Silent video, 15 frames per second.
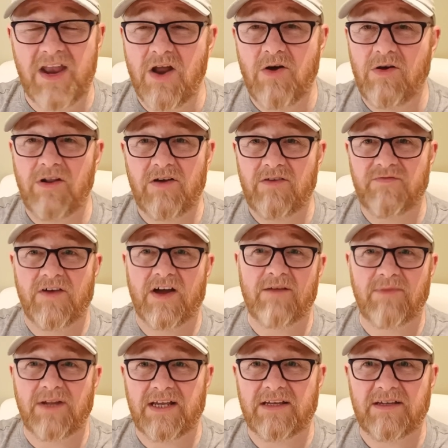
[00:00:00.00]
in all our
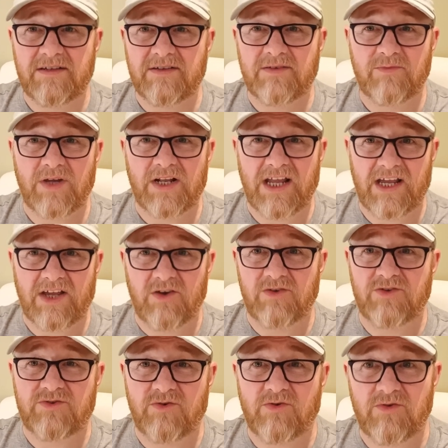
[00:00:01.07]
family. We like
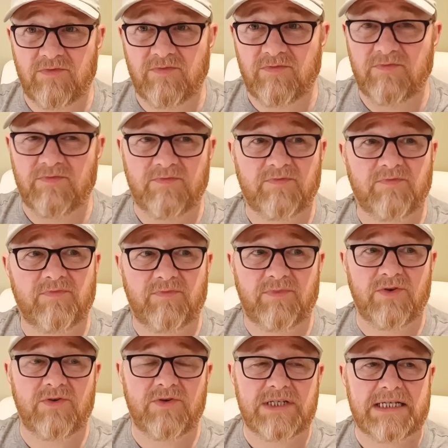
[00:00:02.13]
good strong
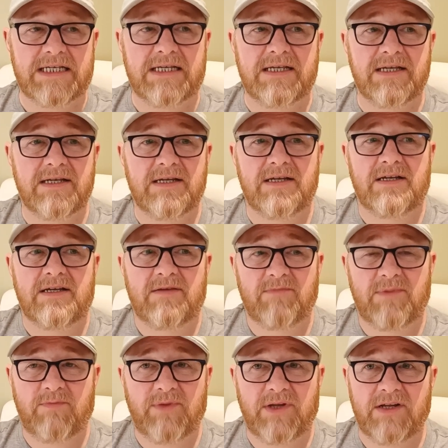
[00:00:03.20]
brewed tea.
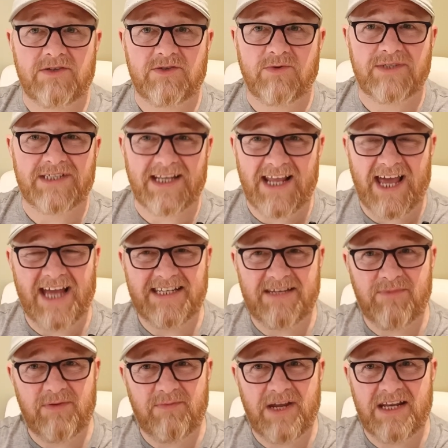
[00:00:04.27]
My parents always did. It had
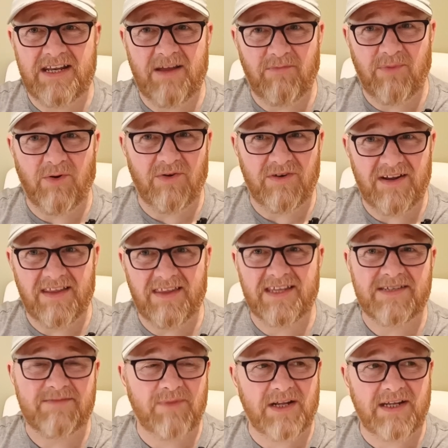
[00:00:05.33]
to be made in a pot, not in
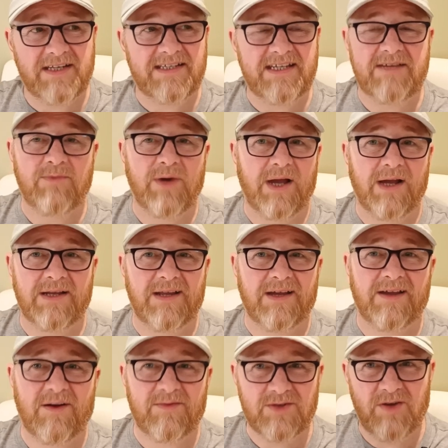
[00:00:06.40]
this bloody tea bag in
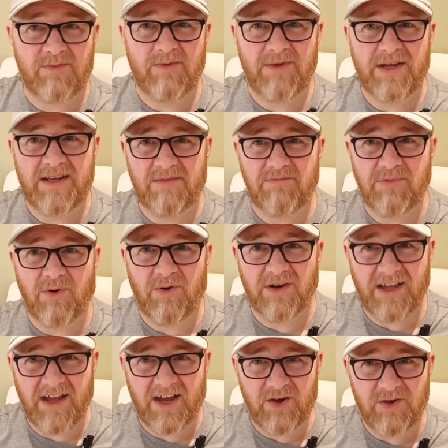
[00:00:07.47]
the cup. It's got to be made in a pot
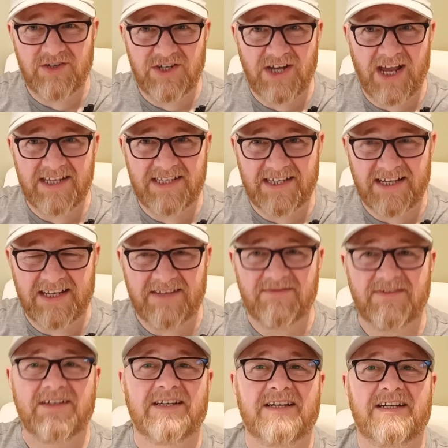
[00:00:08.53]
and get a good chance to kind
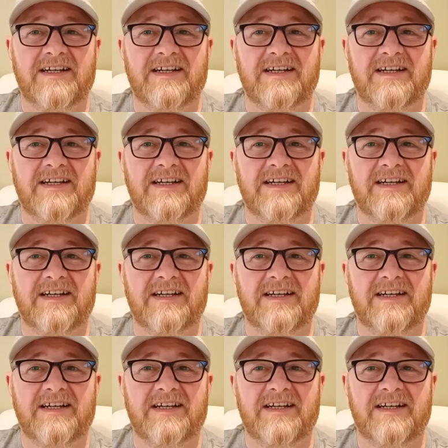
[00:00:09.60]
of